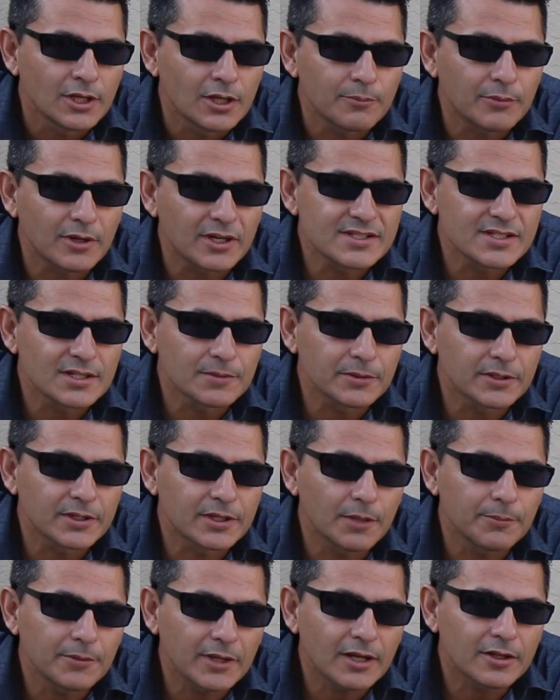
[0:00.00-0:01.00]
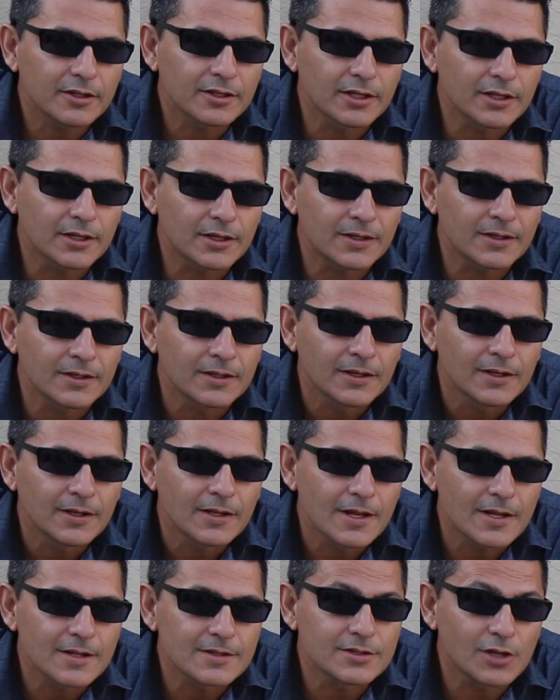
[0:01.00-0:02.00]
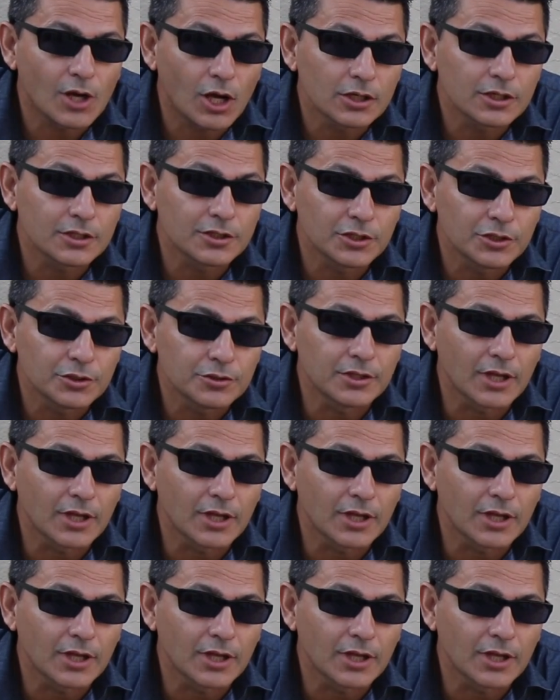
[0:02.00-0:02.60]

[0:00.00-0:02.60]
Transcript: by simply coming out here and talking to you